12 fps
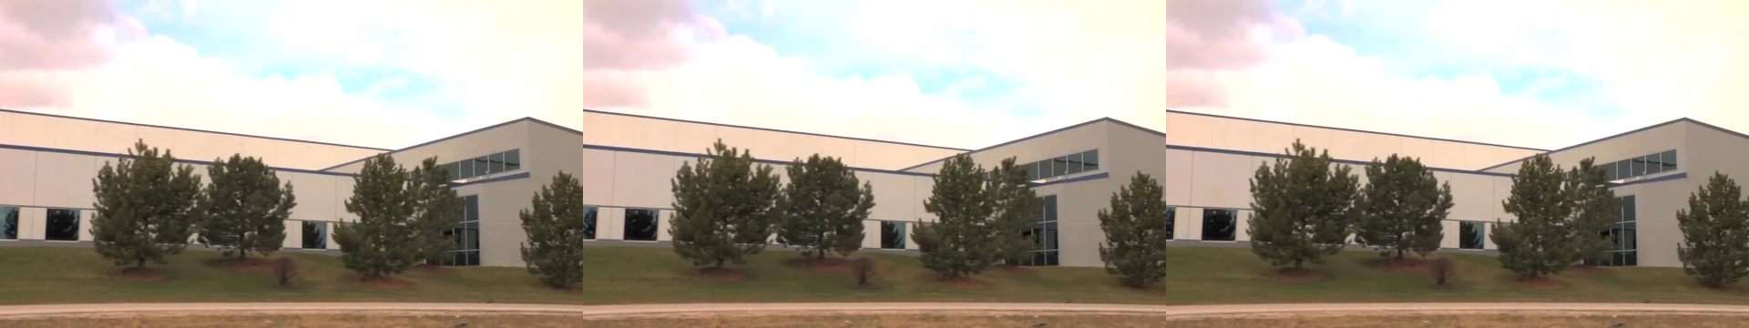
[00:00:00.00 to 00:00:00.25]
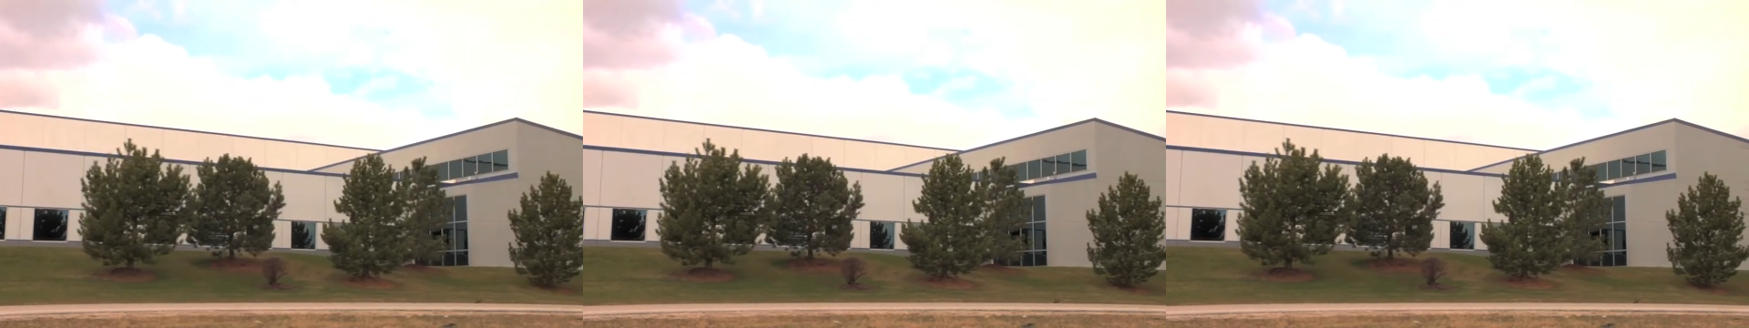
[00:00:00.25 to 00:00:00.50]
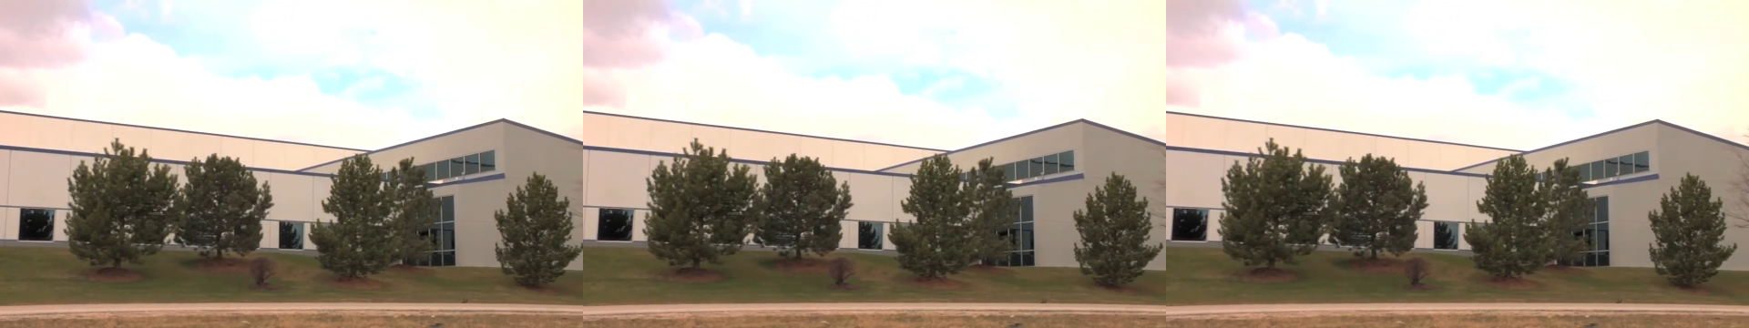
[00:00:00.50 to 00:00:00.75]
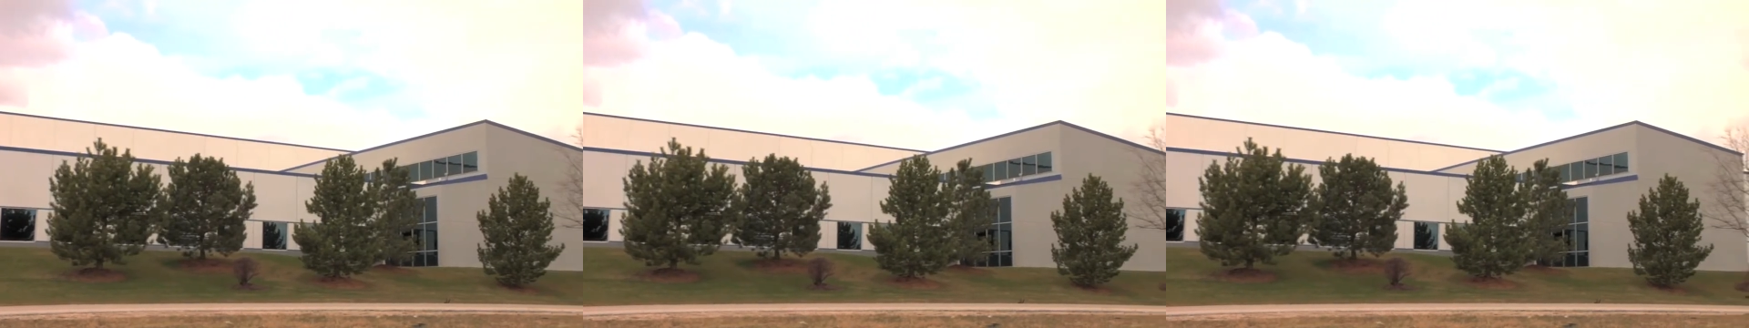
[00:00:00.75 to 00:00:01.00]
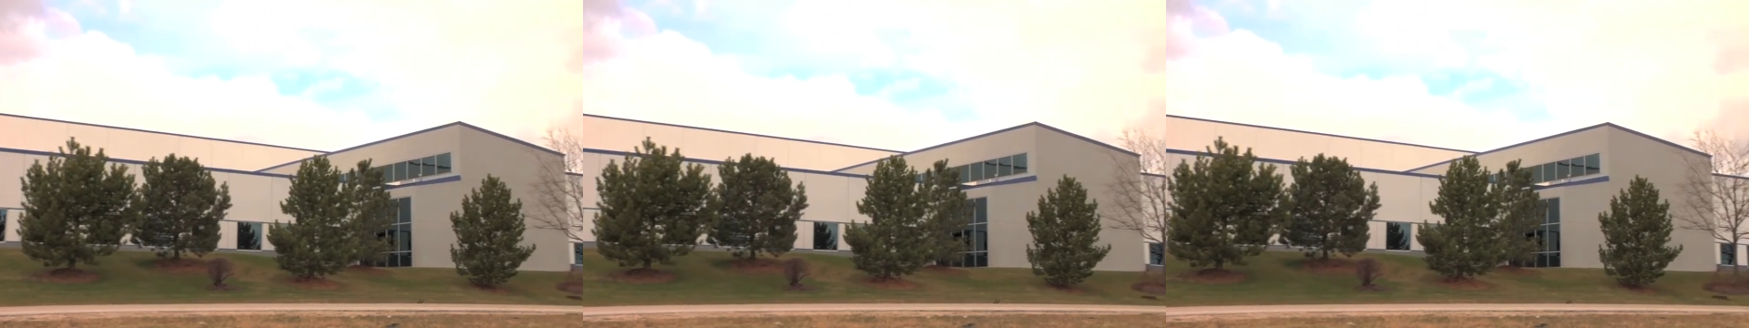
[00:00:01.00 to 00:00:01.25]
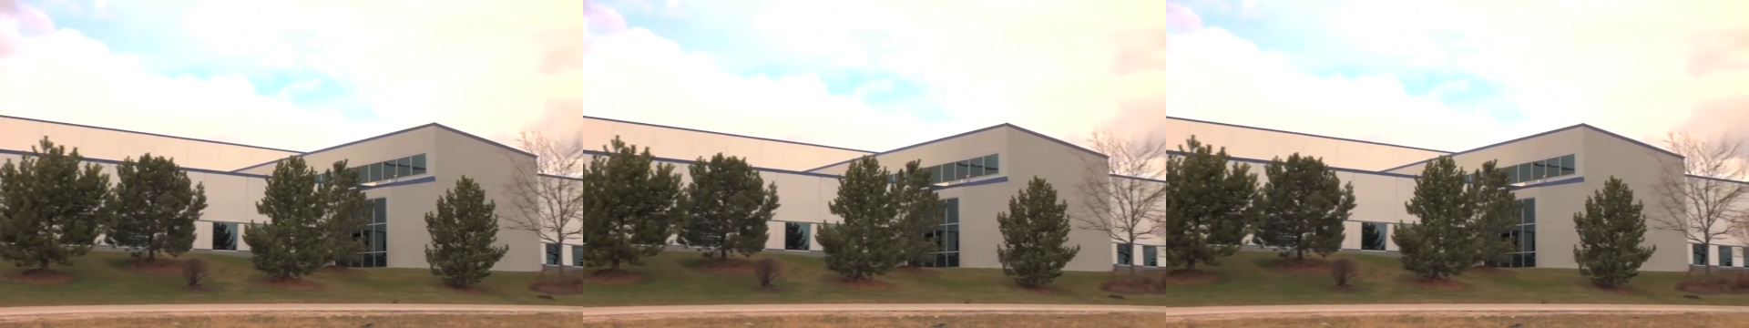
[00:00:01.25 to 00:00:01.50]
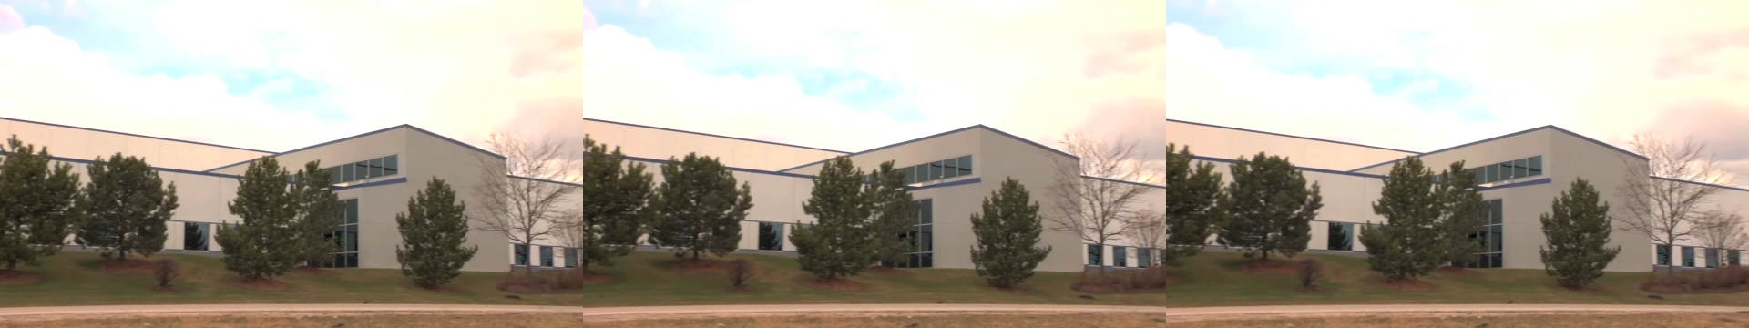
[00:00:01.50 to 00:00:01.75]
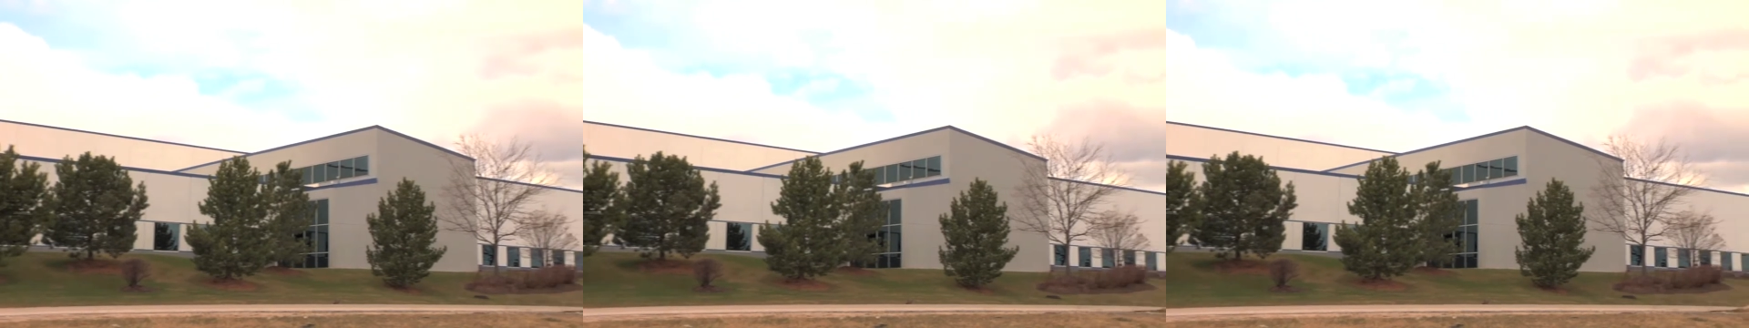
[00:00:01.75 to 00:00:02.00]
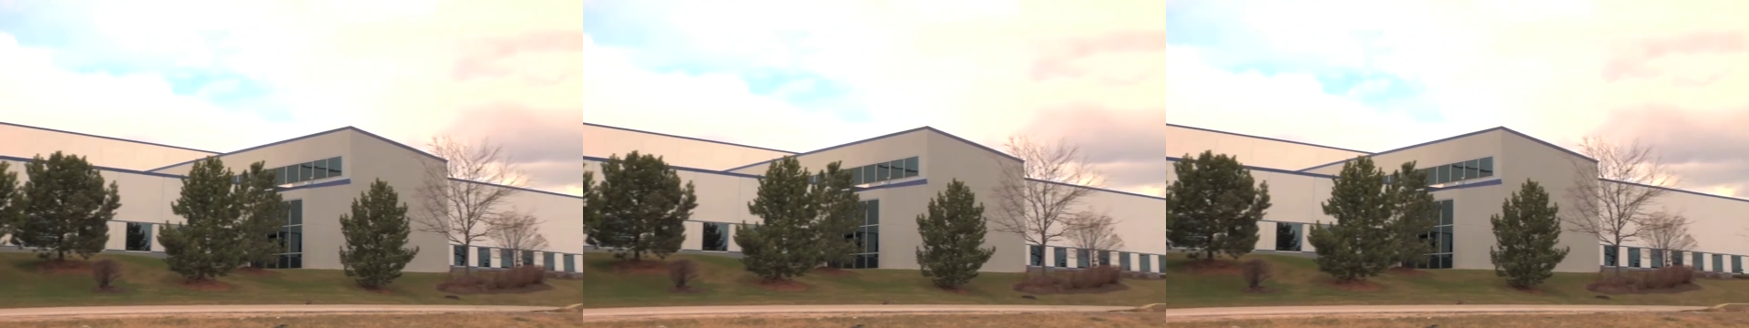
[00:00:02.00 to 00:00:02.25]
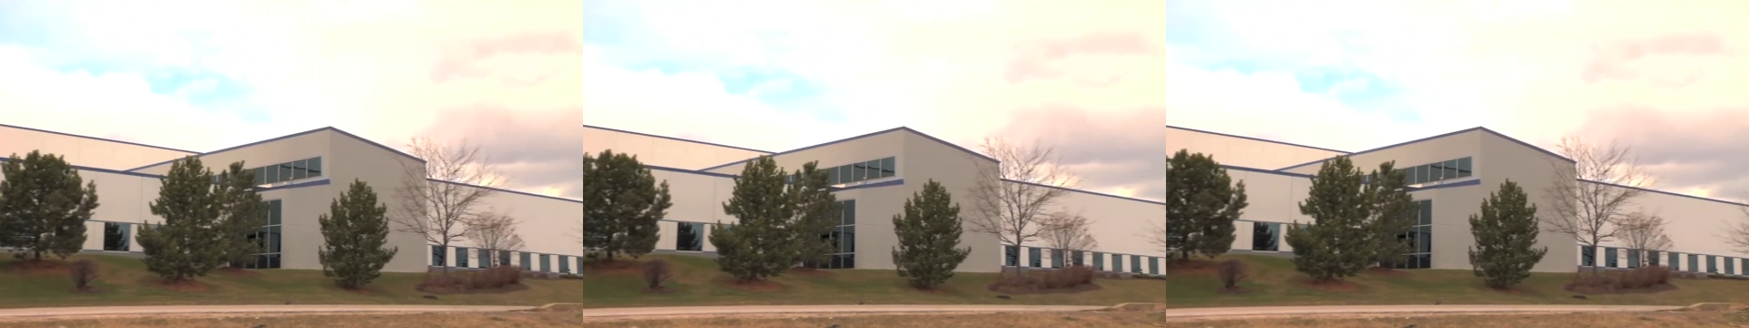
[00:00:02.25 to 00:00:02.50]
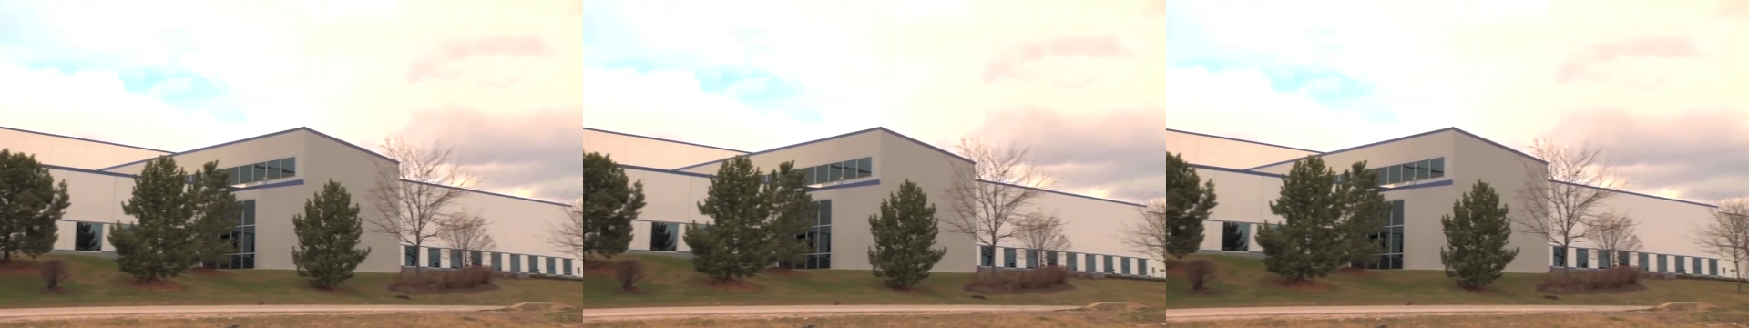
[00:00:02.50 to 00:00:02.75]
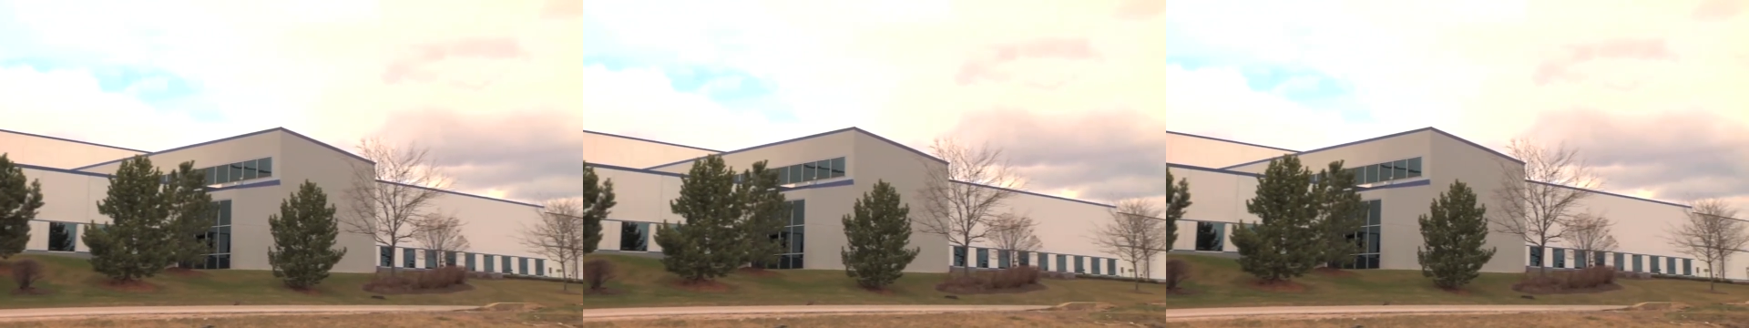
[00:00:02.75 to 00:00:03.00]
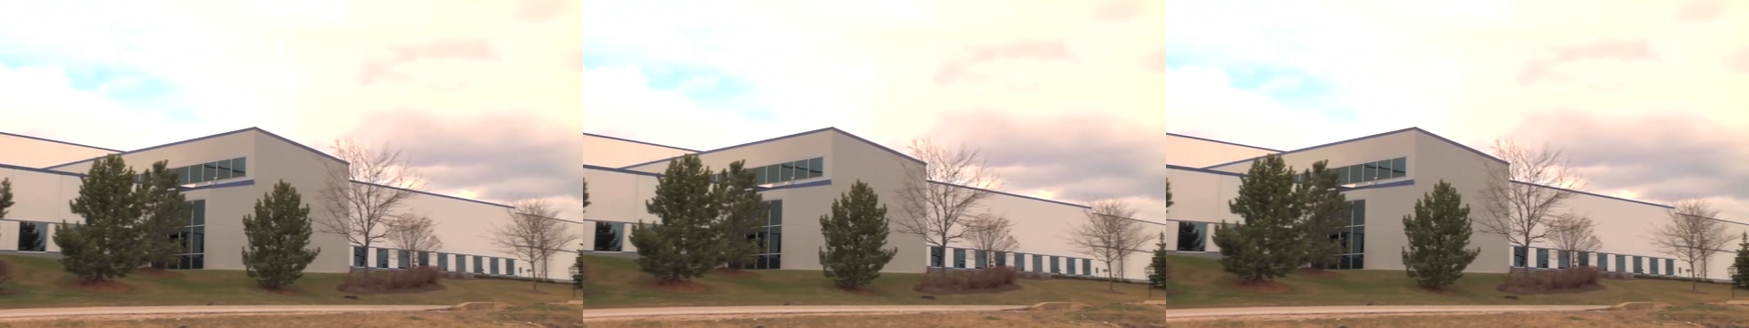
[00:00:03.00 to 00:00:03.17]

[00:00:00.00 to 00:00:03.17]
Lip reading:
Nobody's mouth can be seen.